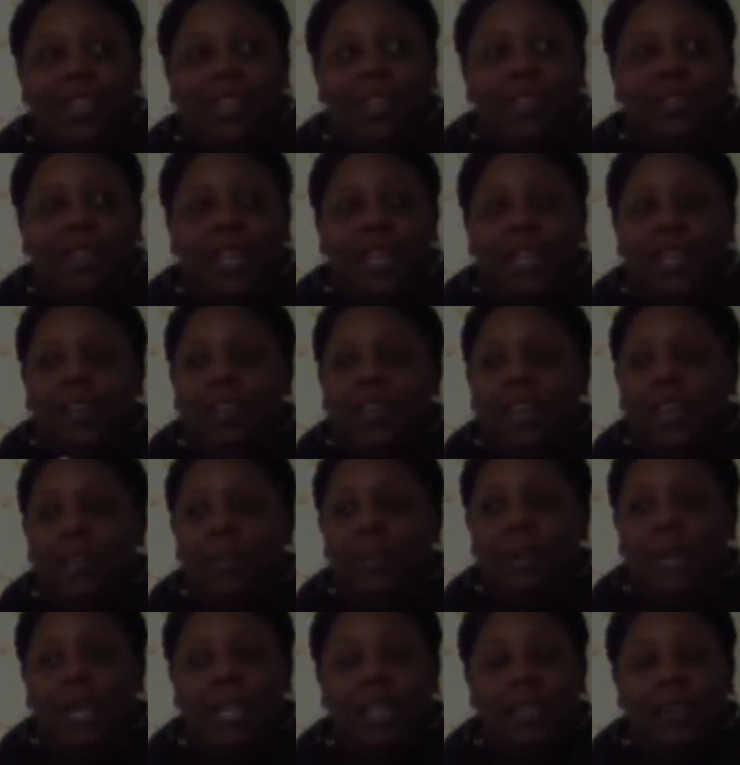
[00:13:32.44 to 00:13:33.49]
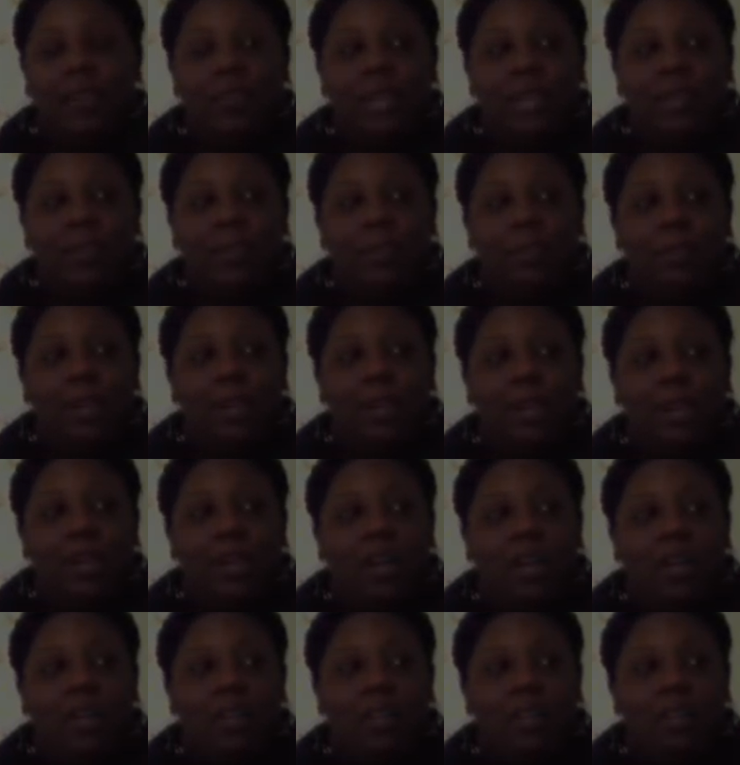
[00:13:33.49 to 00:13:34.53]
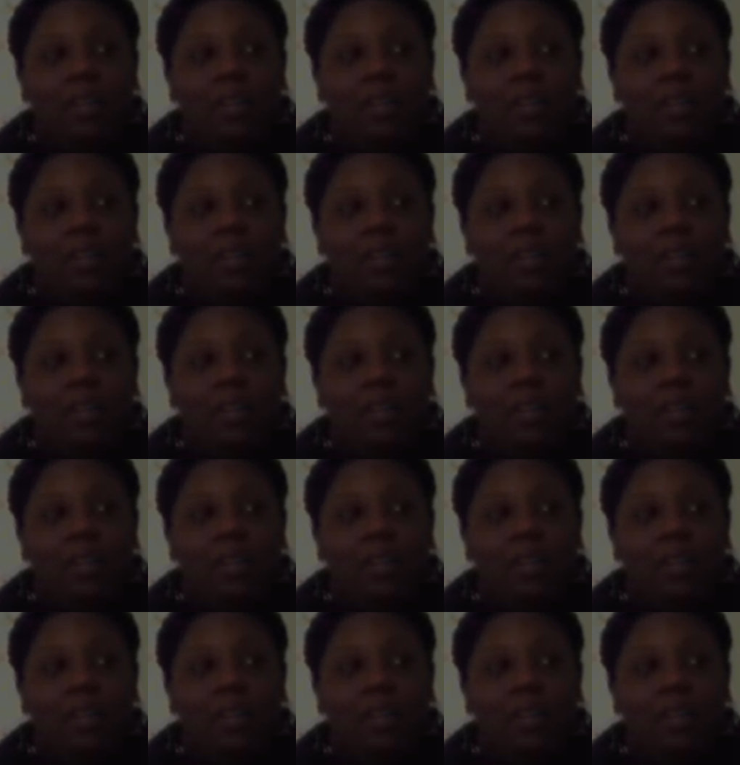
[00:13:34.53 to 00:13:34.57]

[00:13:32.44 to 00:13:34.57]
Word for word: If I don't pay, then come get my car.